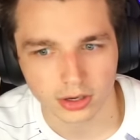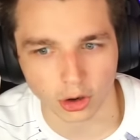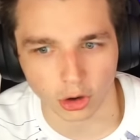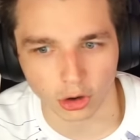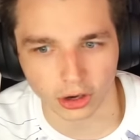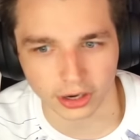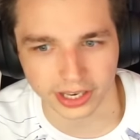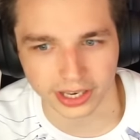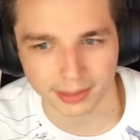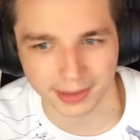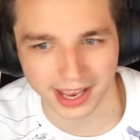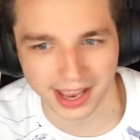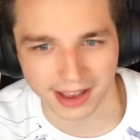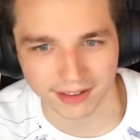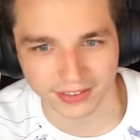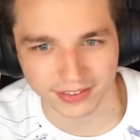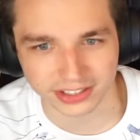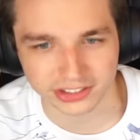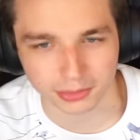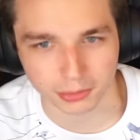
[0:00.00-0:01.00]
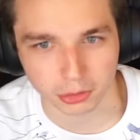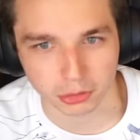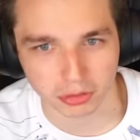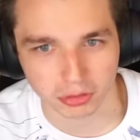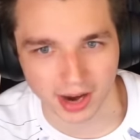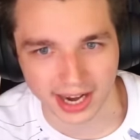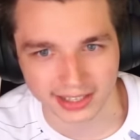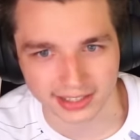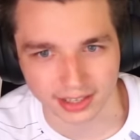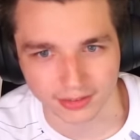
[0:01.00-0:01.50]
Otohime have like some
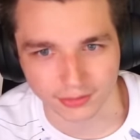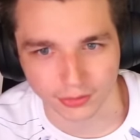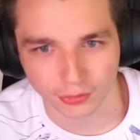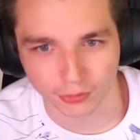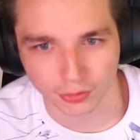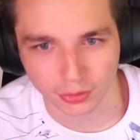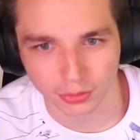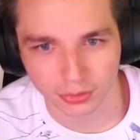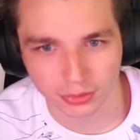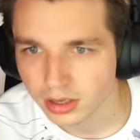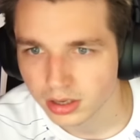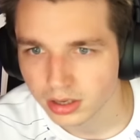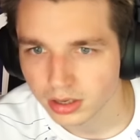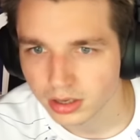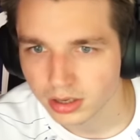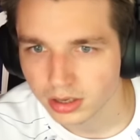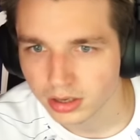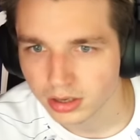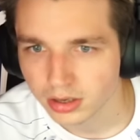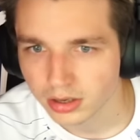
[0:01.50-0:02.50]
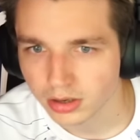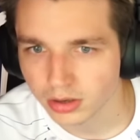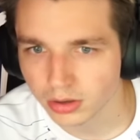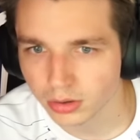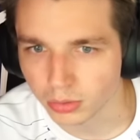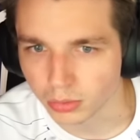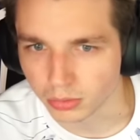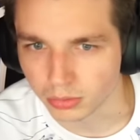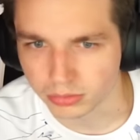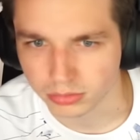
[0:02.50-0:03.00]
cracked devil fruit.
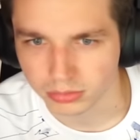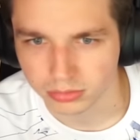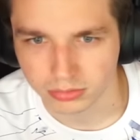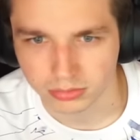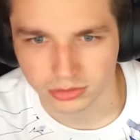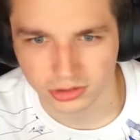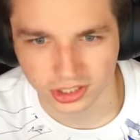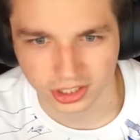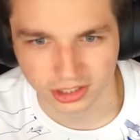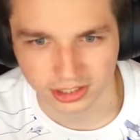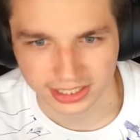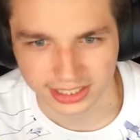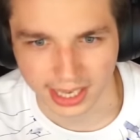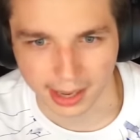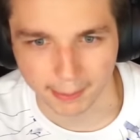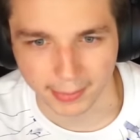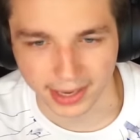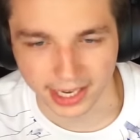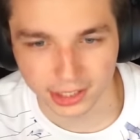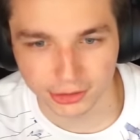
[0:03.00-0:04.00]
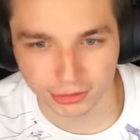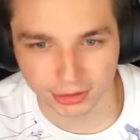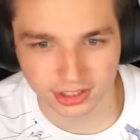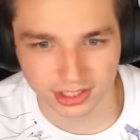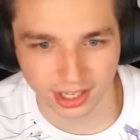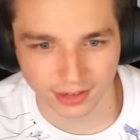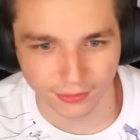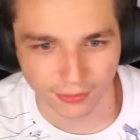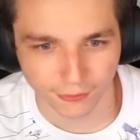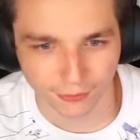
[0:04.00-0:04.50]
Oh, she got like that Matrix
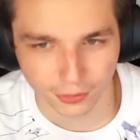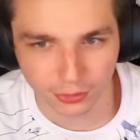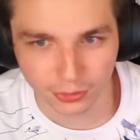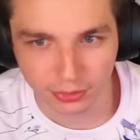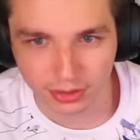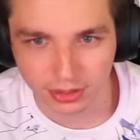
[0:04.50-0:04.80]
devil fruit.